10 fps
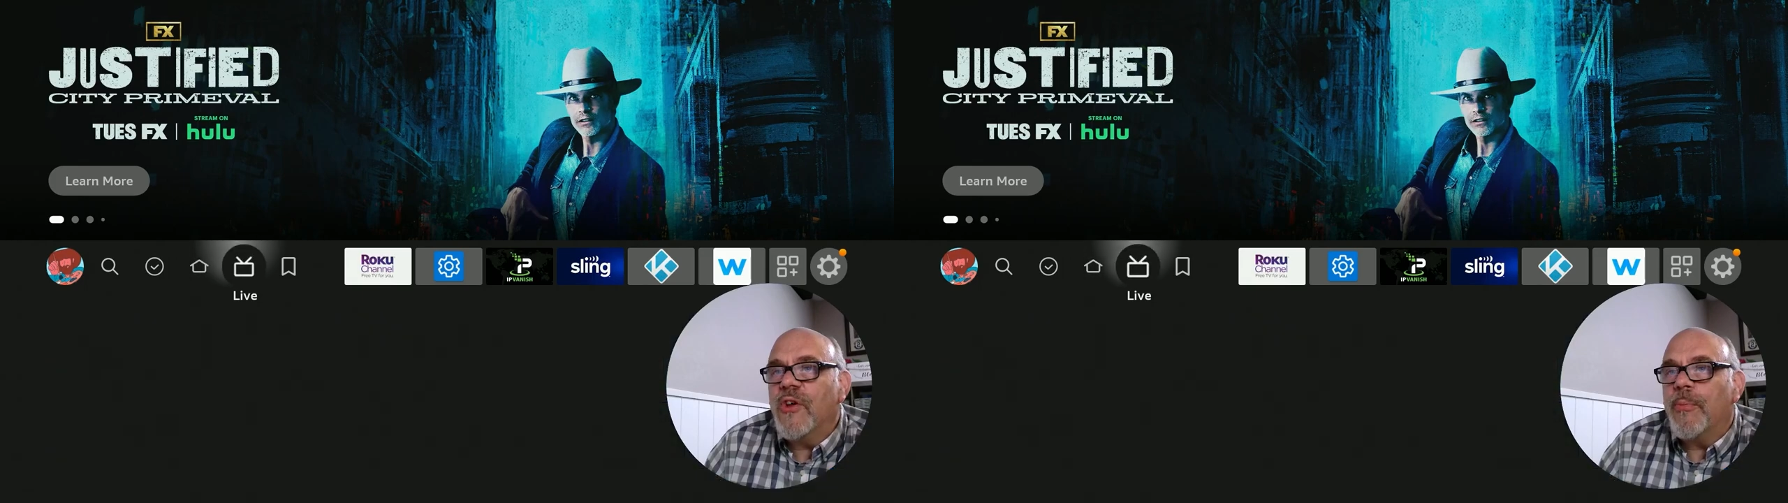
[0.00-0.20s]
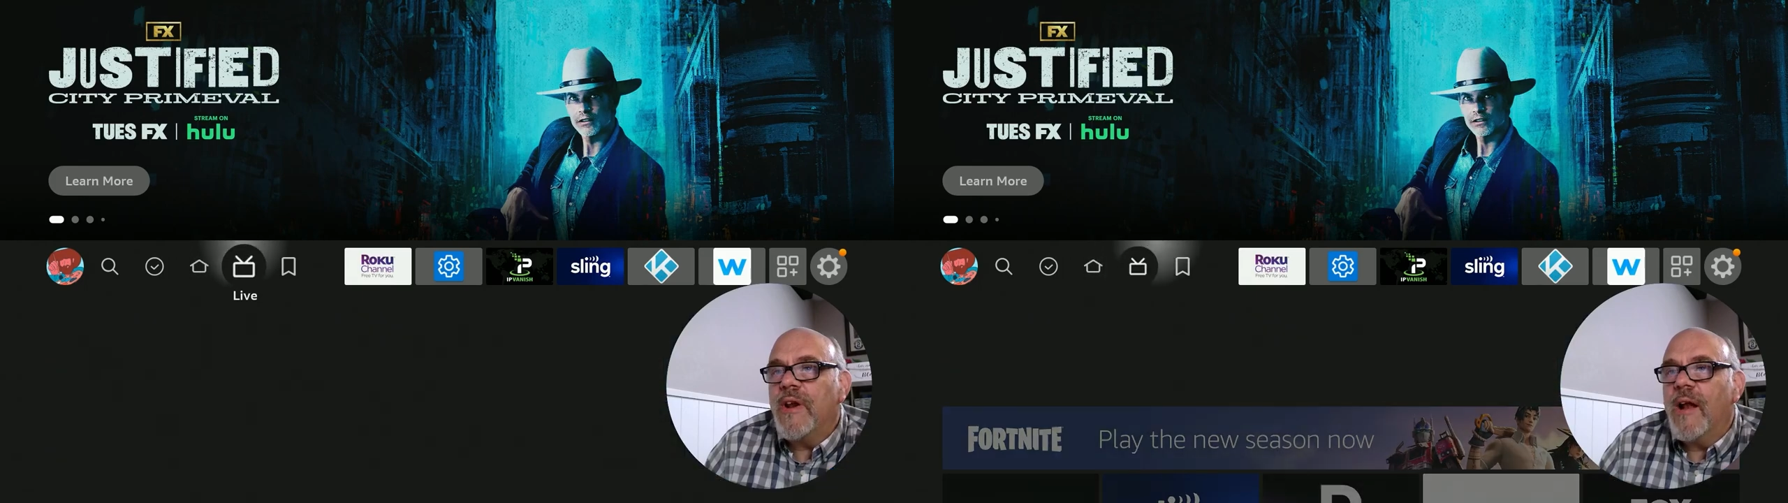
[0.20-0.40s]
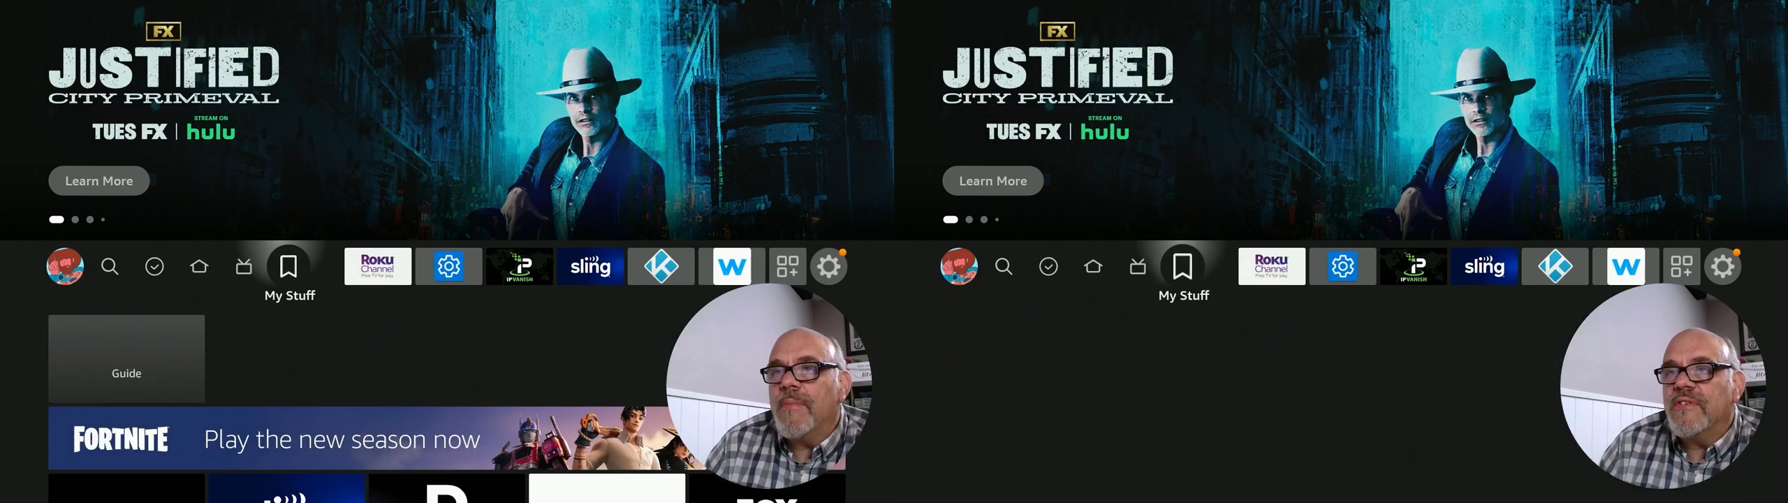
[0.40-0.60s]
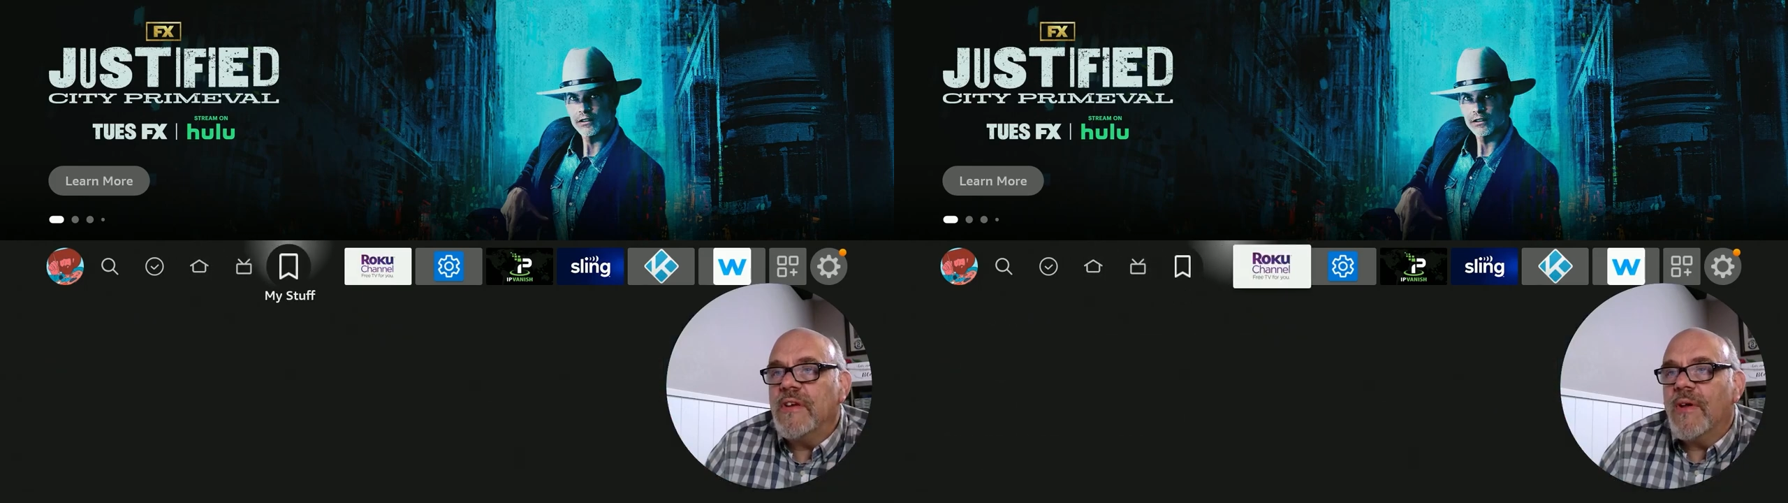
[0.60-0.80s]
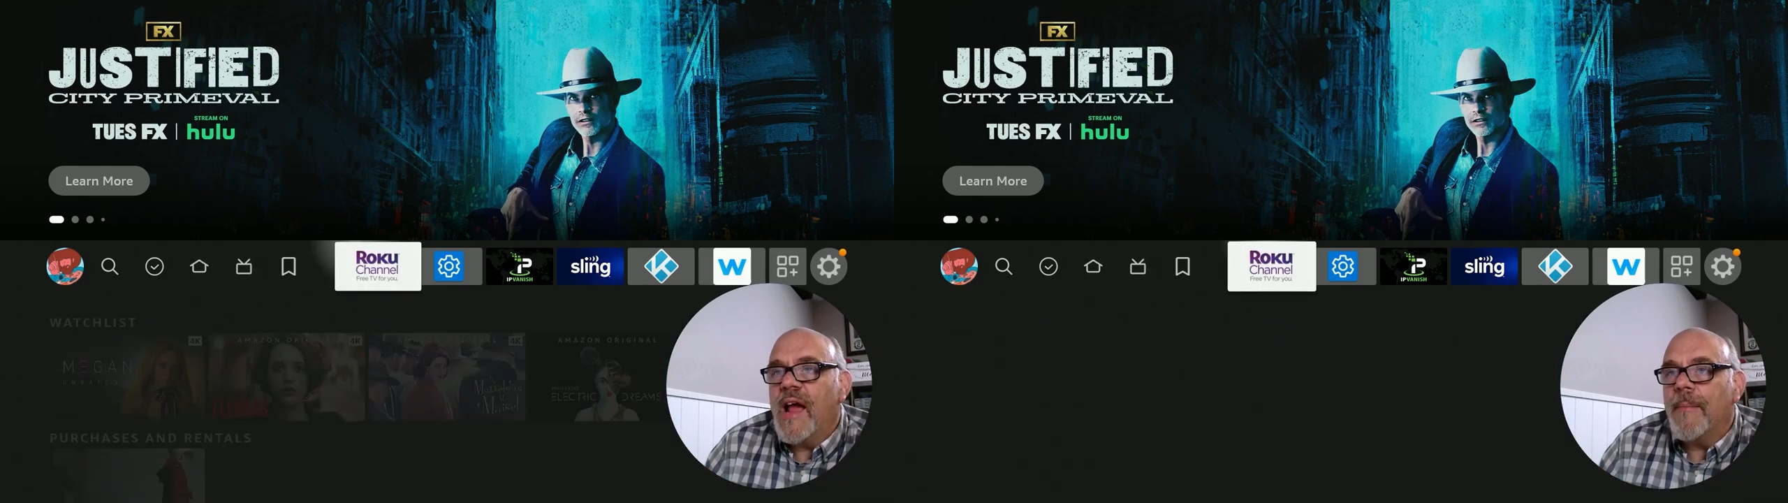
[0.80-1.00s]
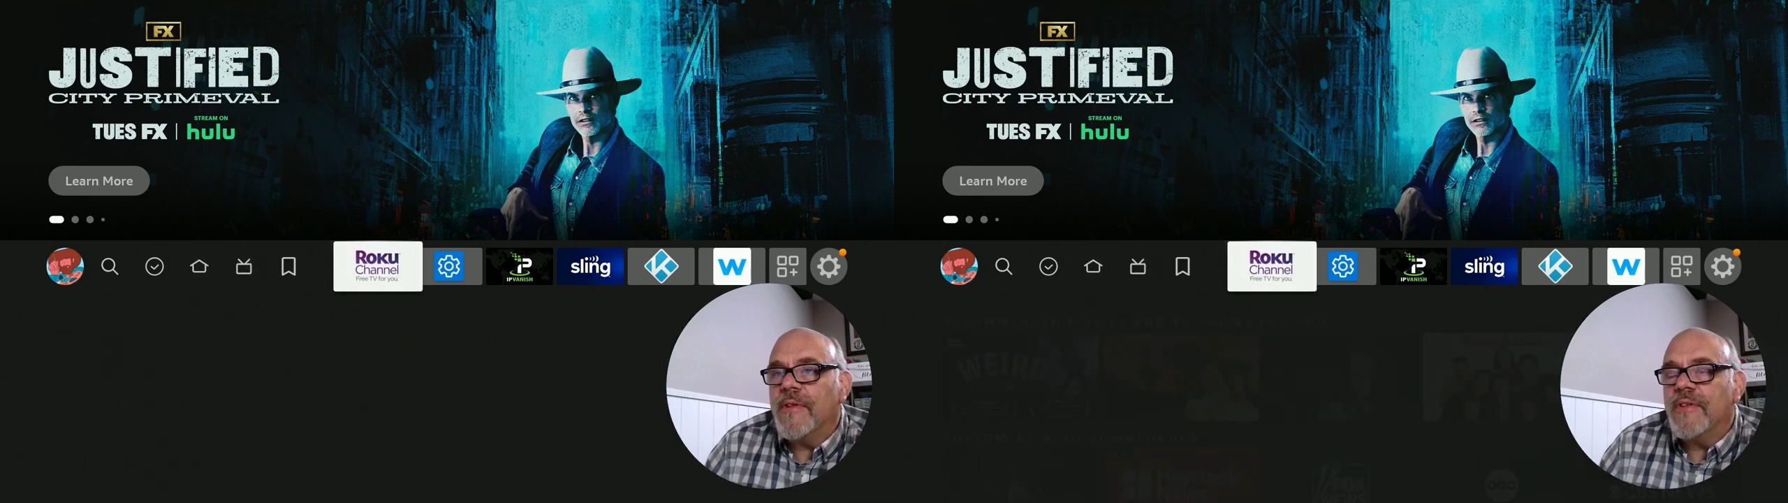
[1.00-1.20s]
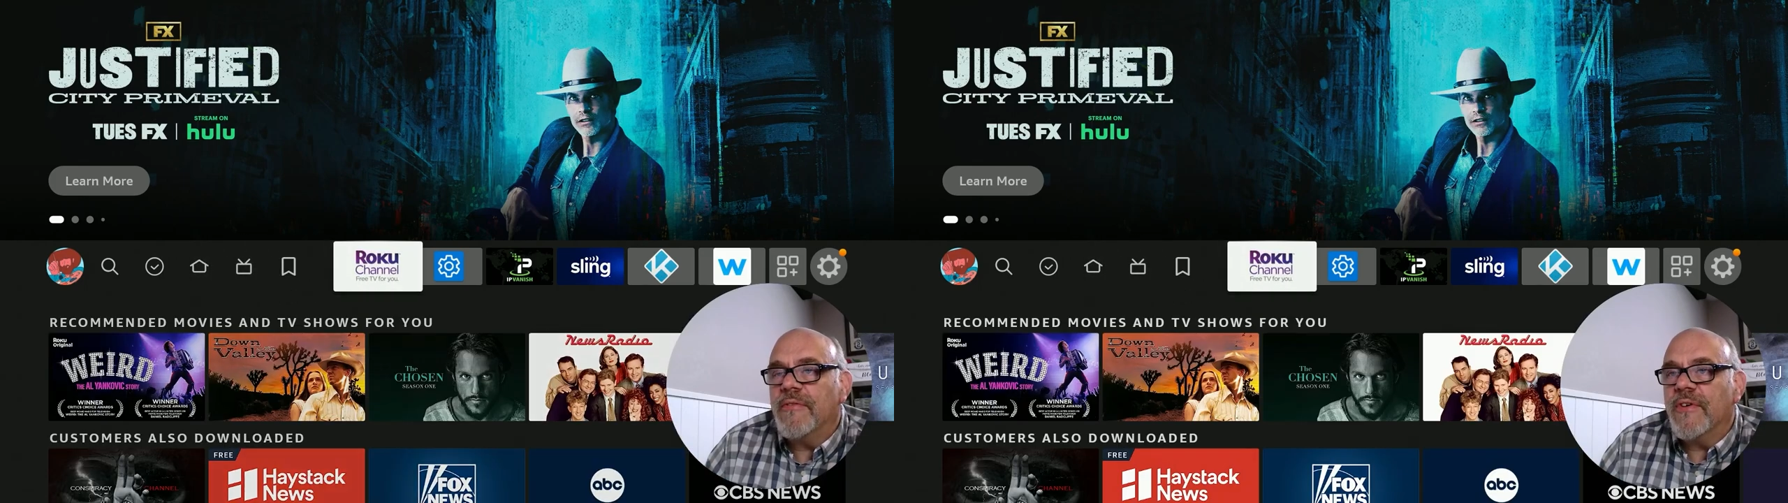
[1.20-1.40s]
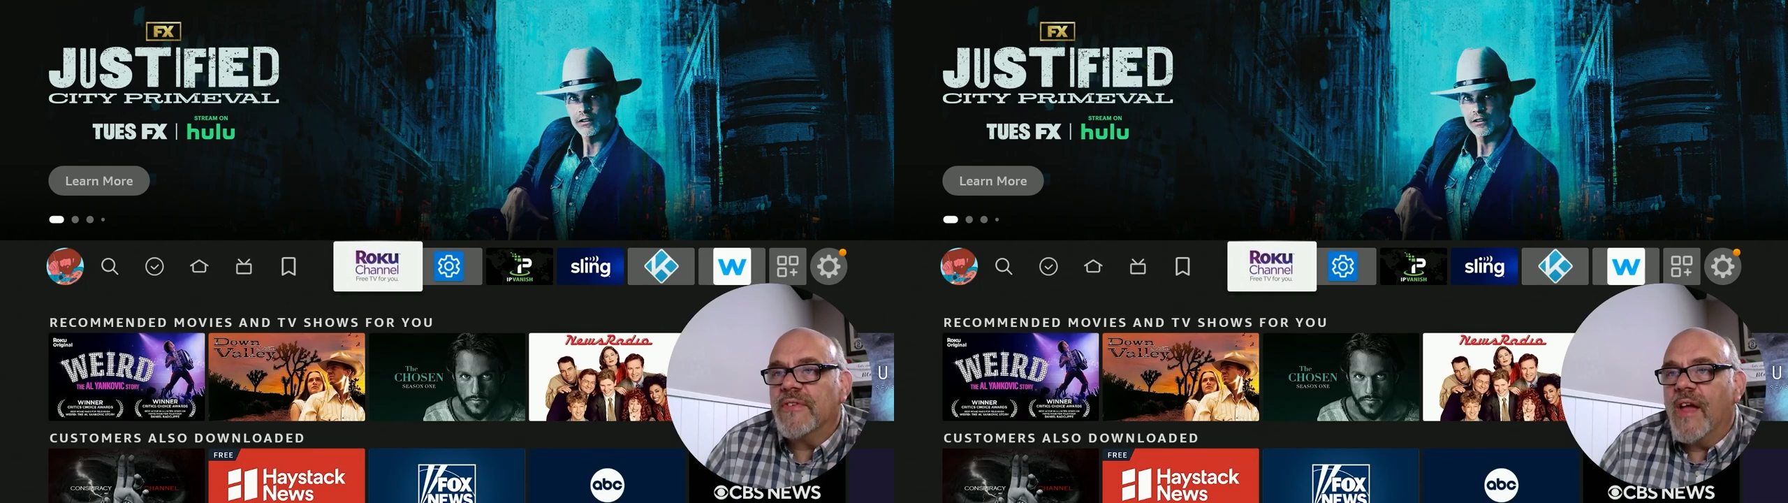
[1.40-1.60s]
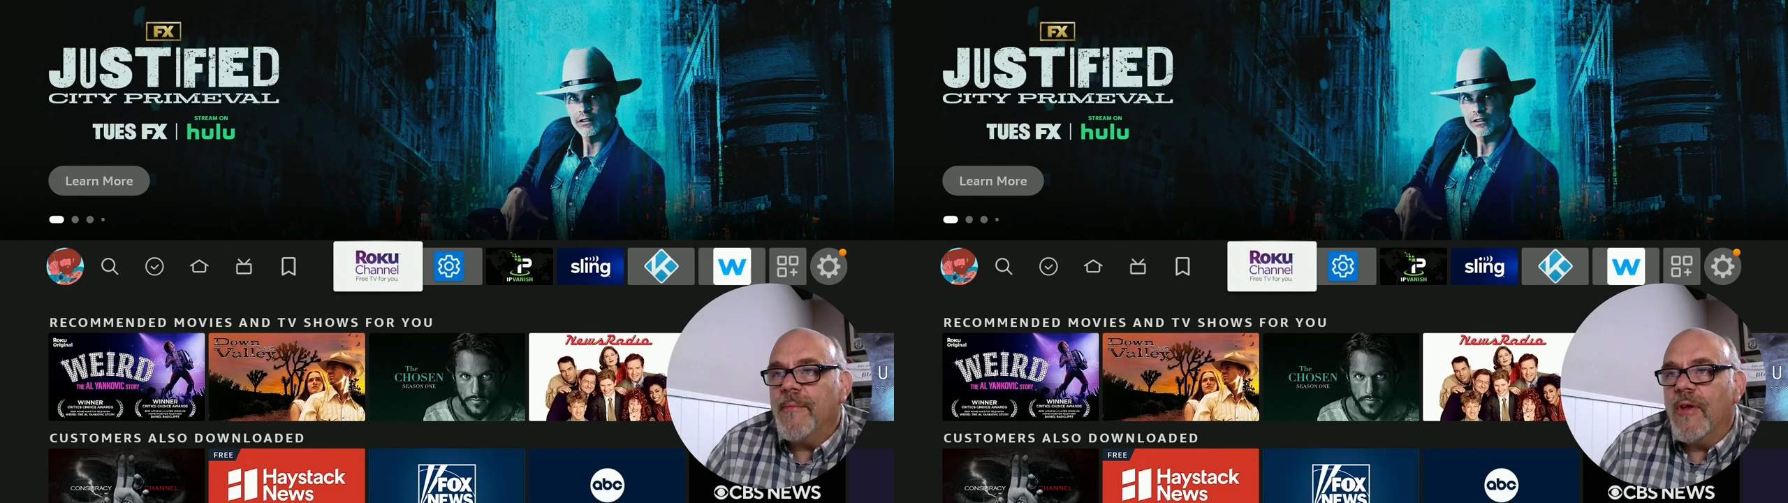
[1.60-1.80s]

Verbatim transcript: open it up and see what happens the first time